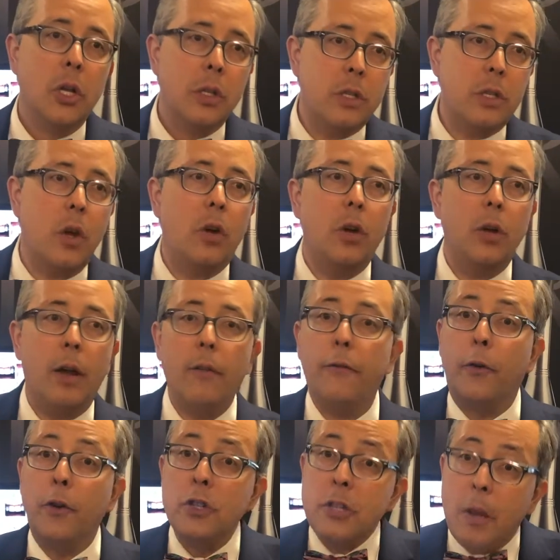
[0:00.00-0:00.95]
so
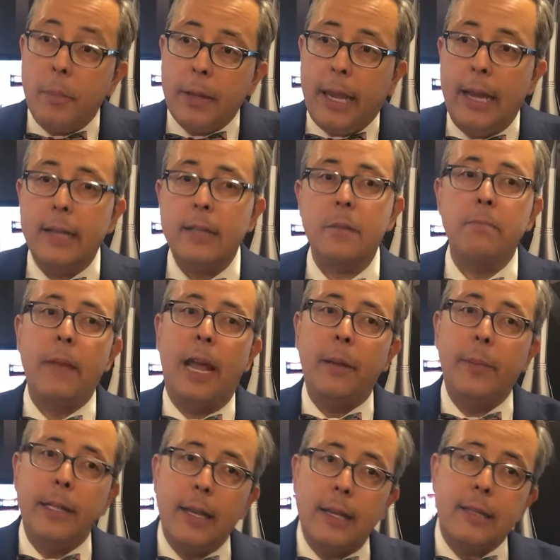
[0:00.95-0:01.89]
for some kids,
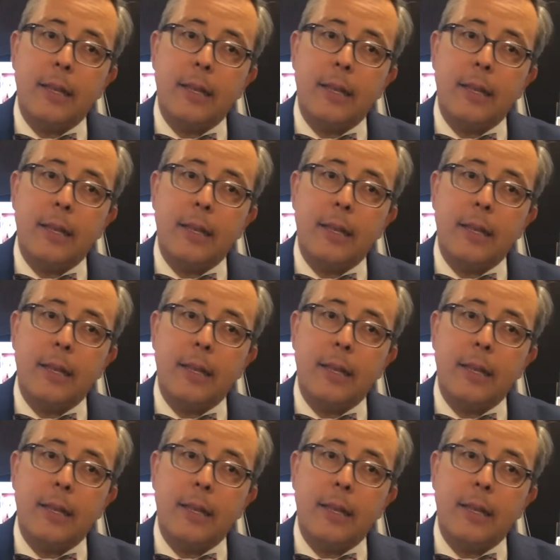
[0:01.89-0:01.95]
maybe the